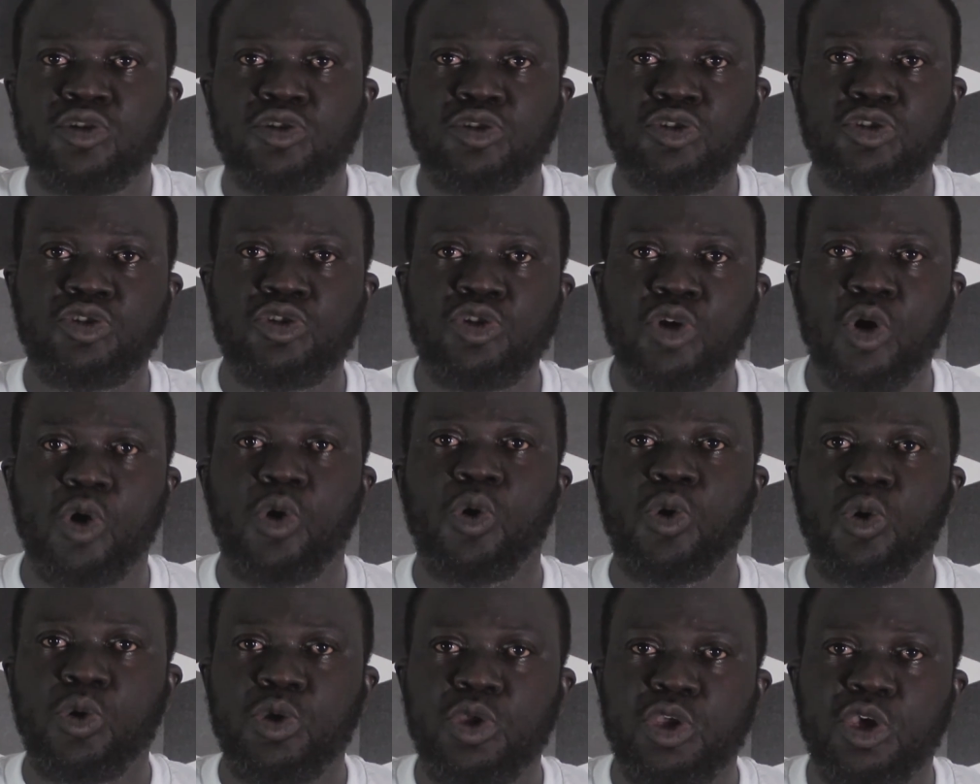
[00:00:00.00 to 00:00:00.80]

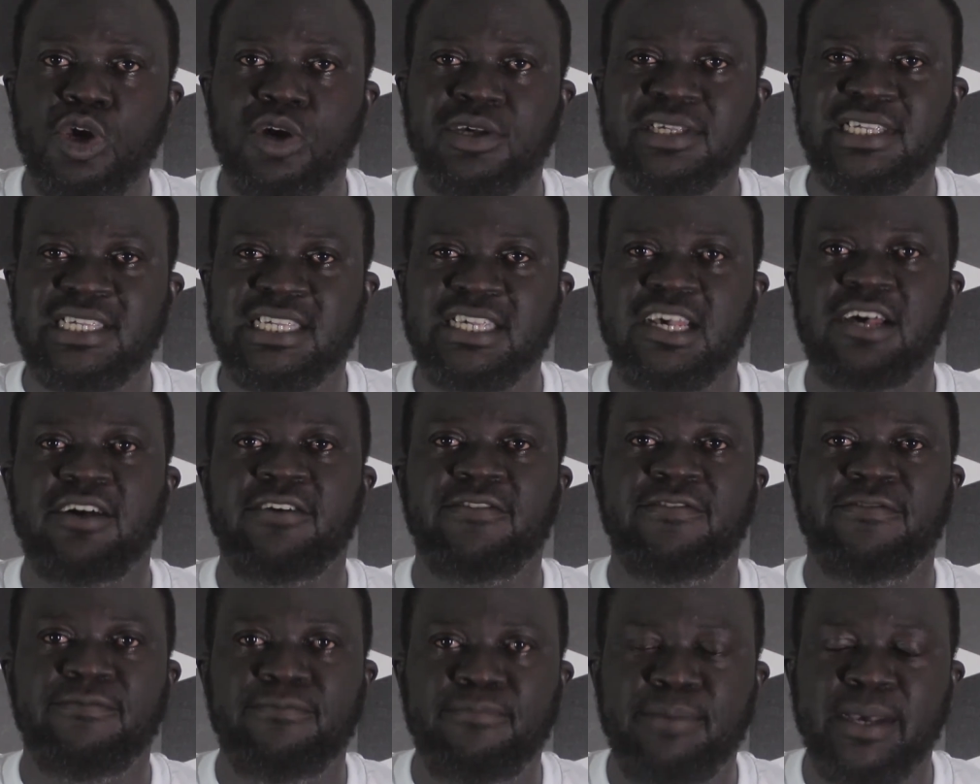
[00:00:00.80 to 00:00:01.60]
Know
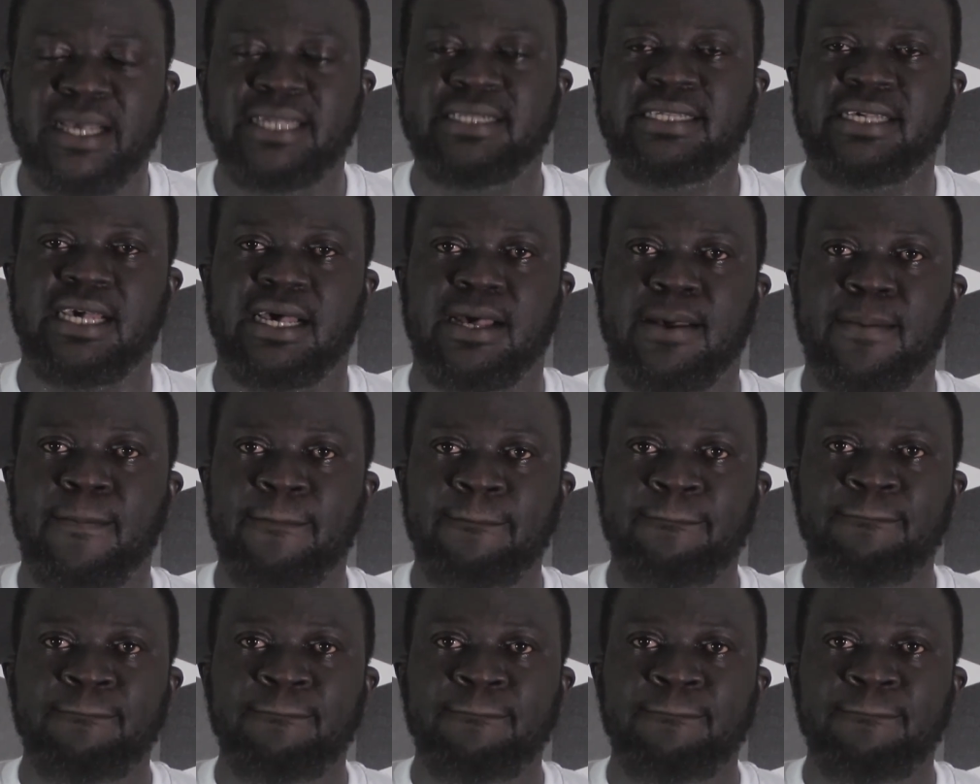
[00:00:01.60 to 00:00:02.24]
yourself better.